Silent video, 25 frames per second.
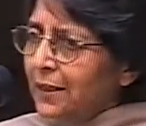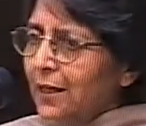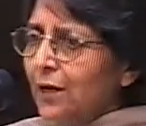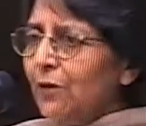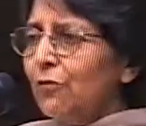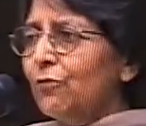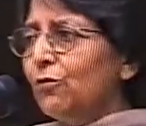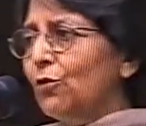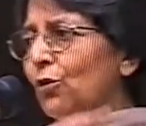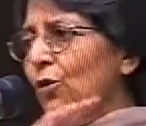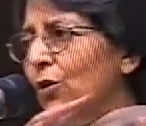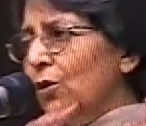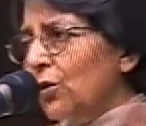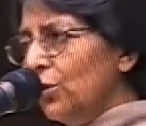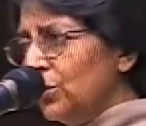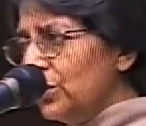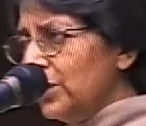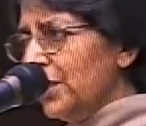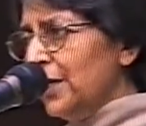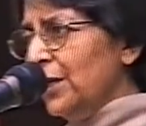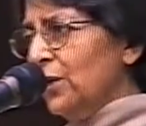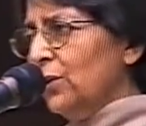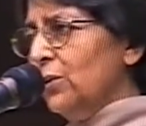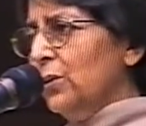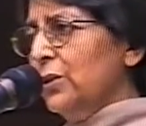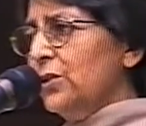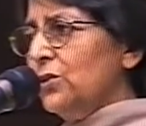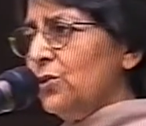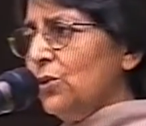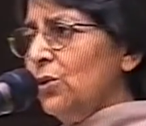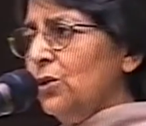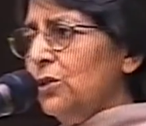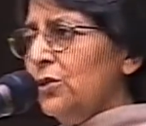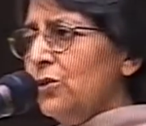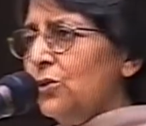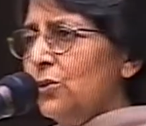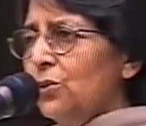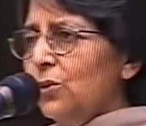therefore Othello is
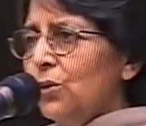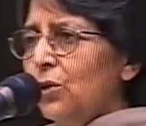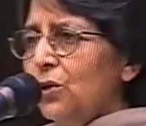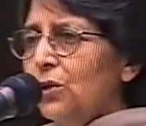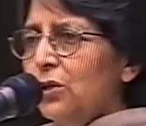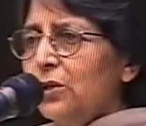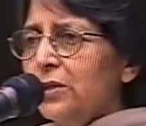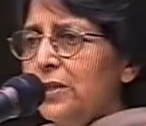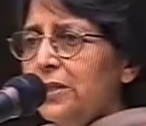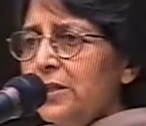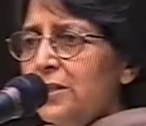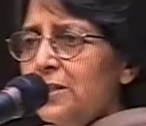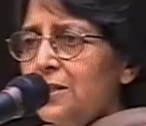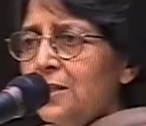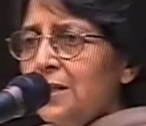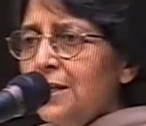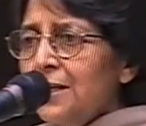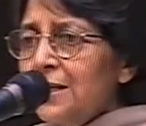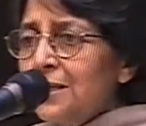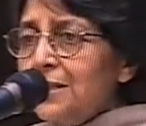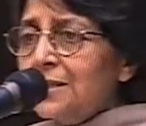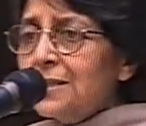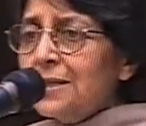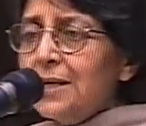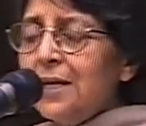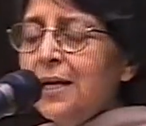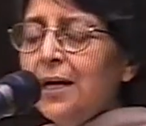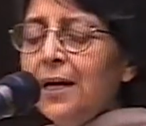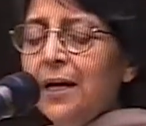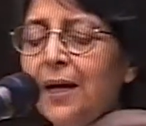also all these things.